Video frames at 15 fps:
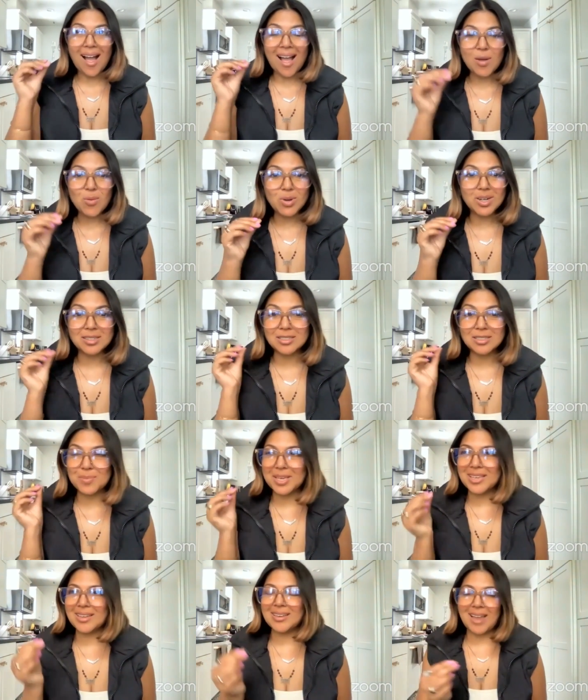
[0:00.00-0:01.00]
I want us to
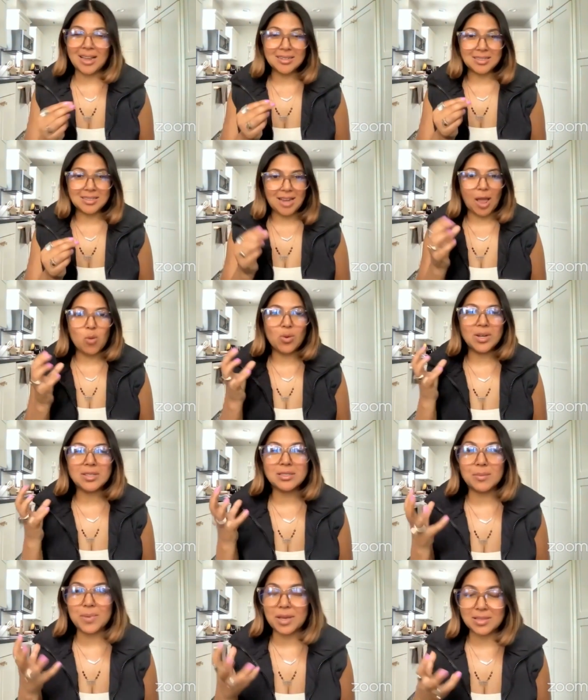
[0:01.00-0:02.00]
be connected. I want
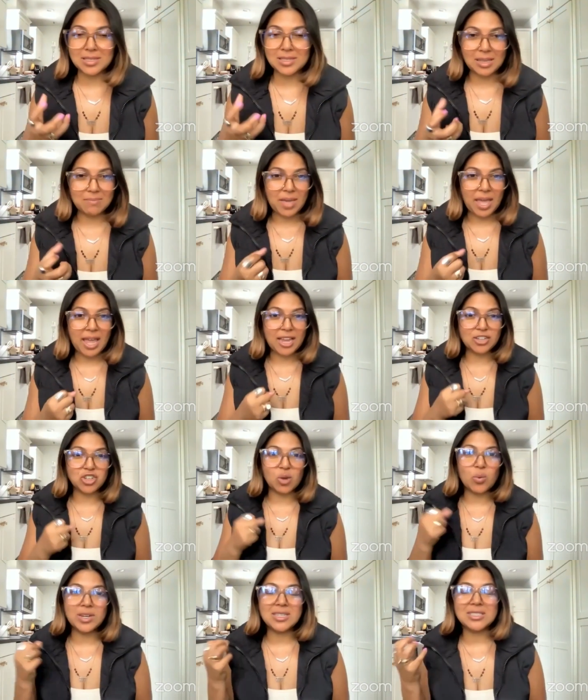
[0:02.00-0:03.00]
us to be on the same page.
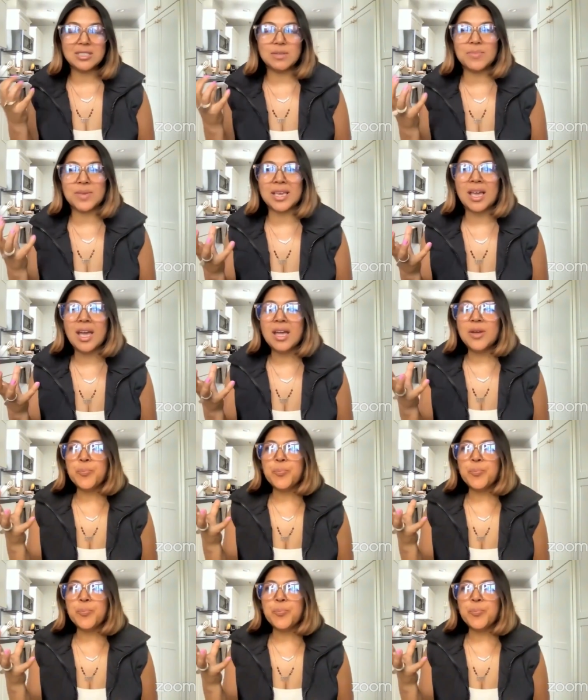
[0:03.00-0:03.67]
I want us to be